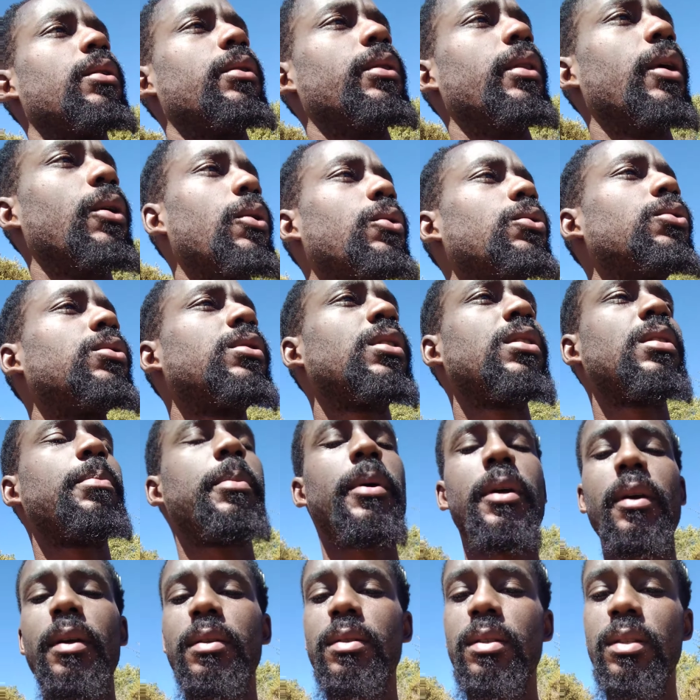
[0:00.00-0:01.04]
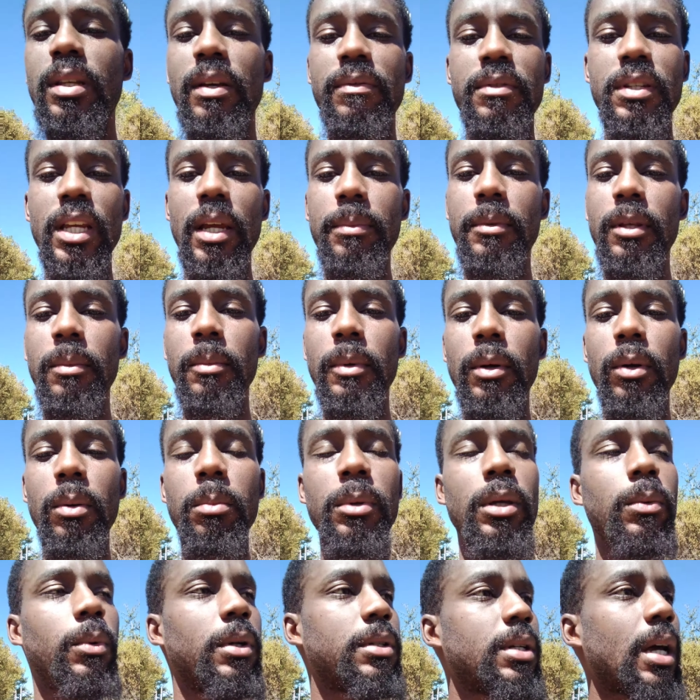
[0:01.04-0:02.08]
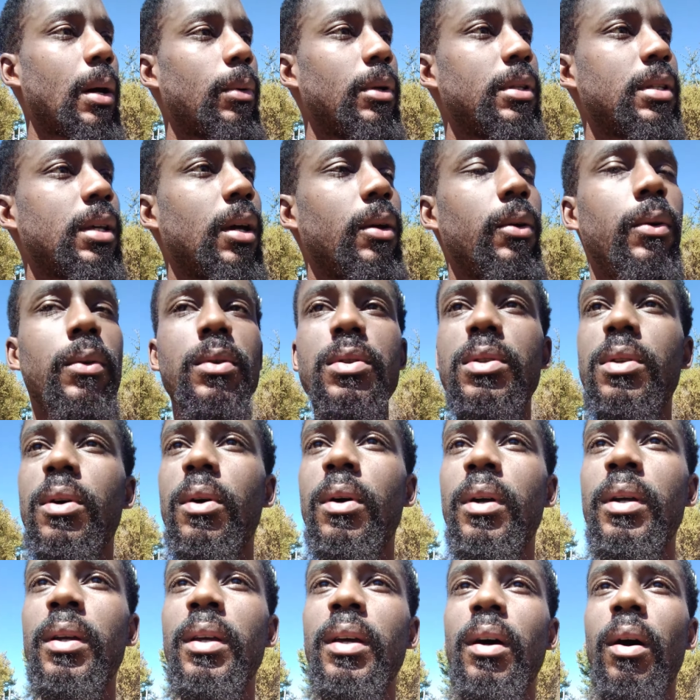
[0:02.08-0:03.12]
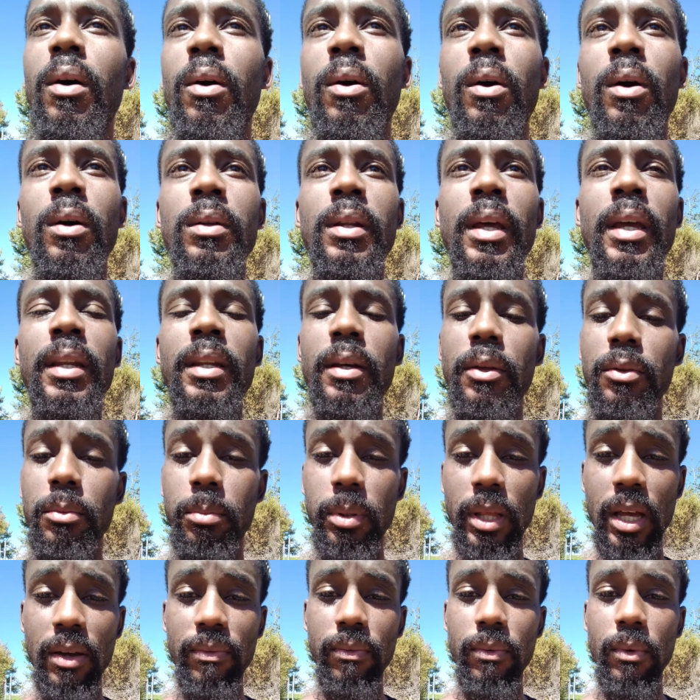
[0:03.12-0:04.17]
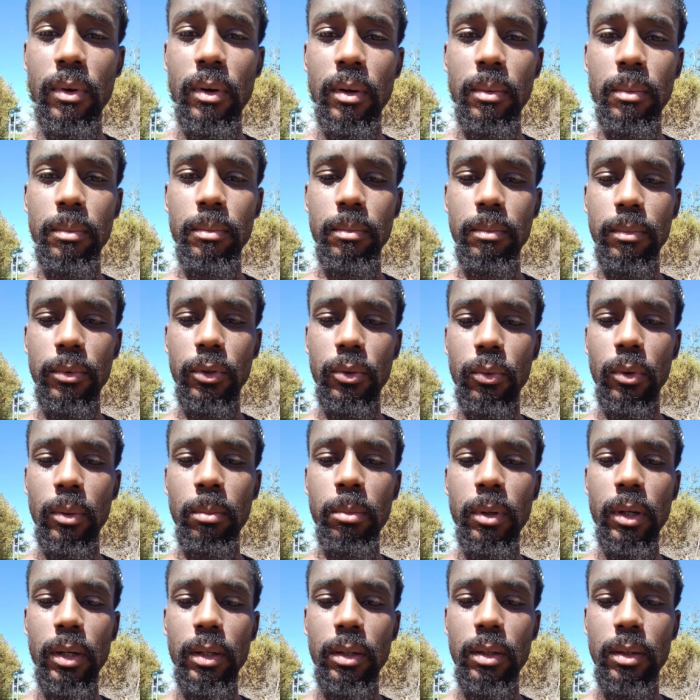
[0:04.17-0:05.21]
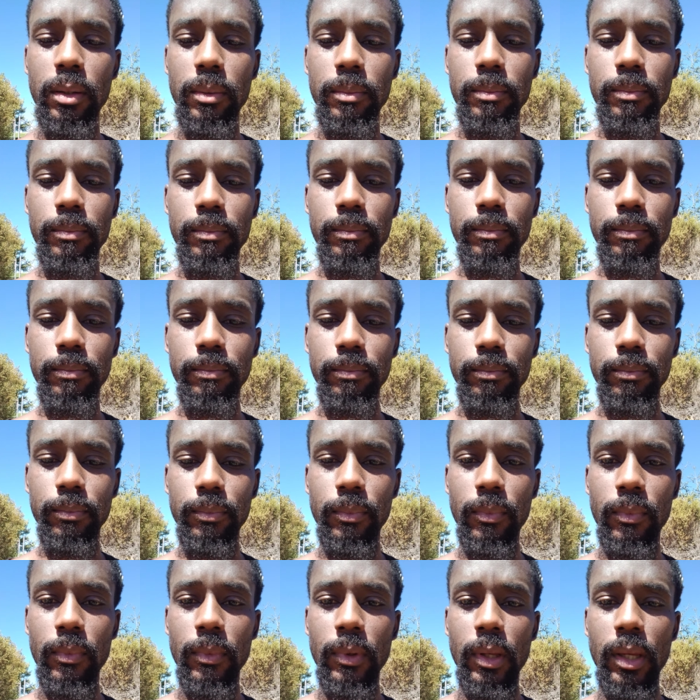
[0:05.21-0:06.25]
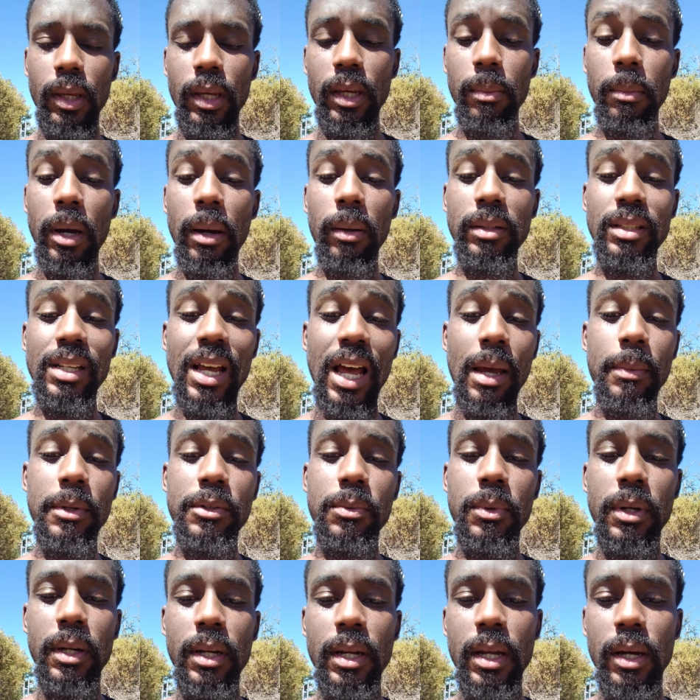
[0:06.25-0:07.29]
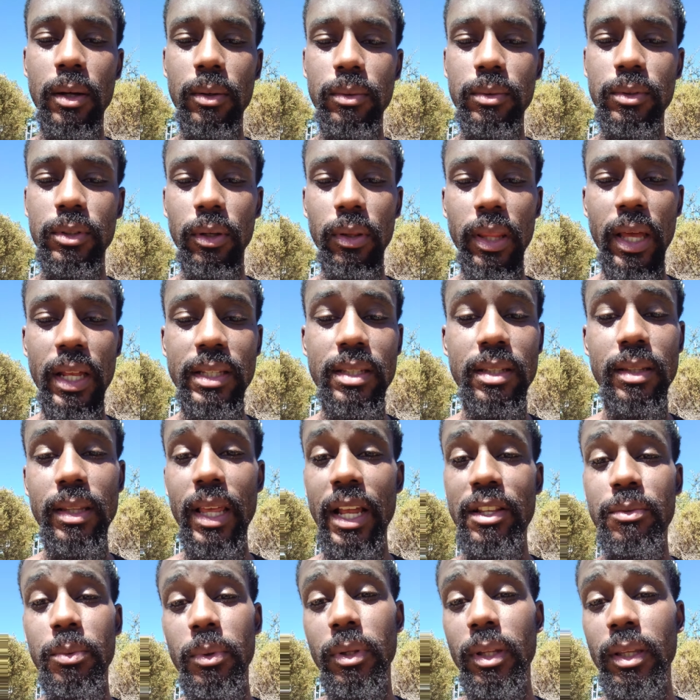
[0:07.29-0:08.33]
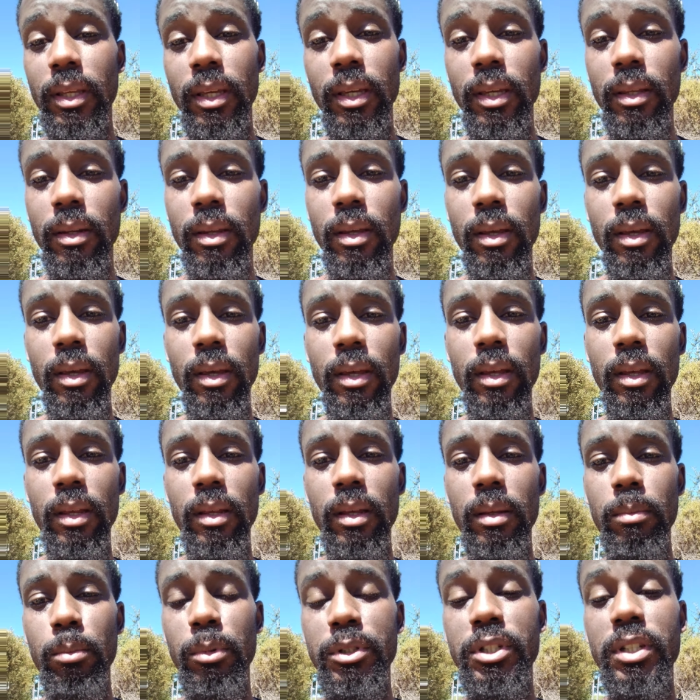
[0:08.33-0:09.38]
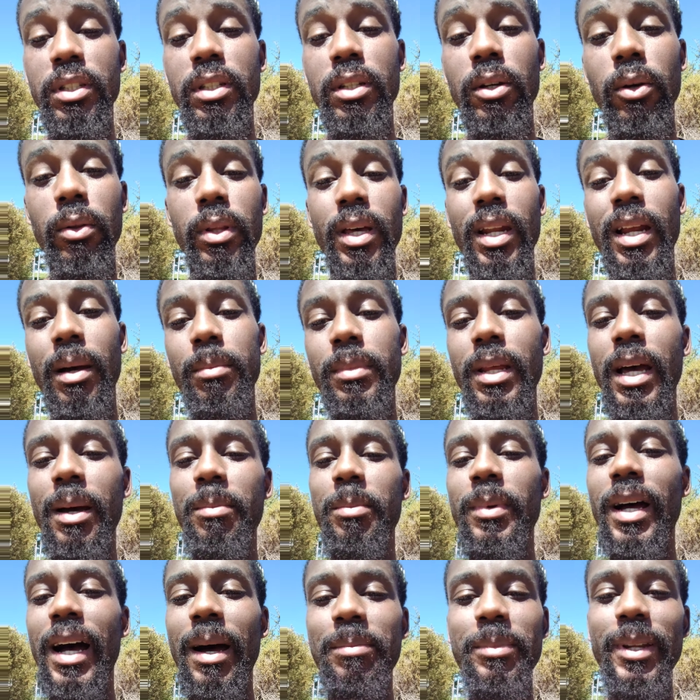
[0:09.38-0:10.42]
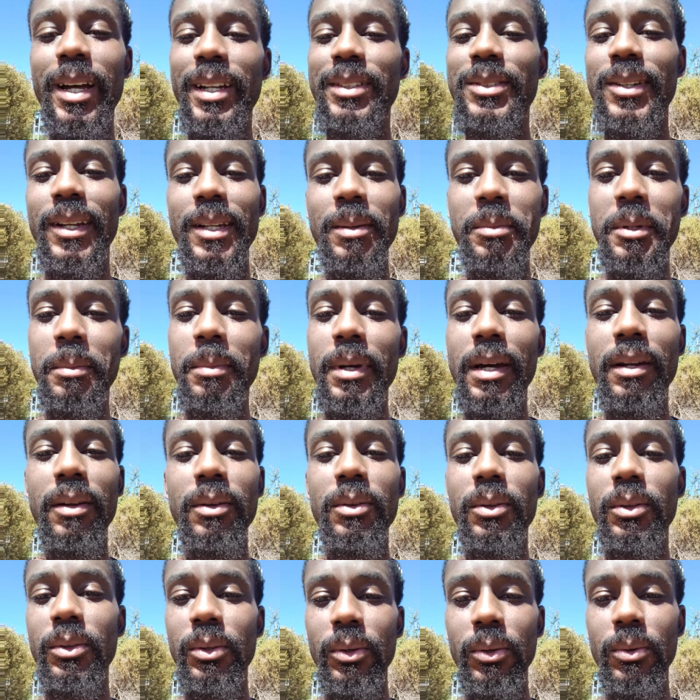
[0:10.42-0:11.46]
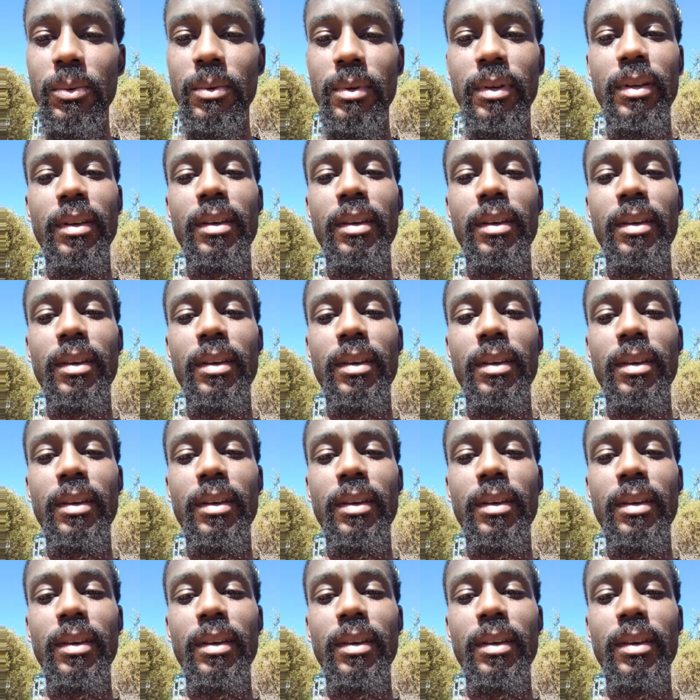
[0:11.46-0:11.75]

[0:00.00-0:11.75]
those experiences have shaped and molded me, which I will tell you the story on another platform through a book. And my time is running out, so that's really it. But just know that I'm not trying to be better than you.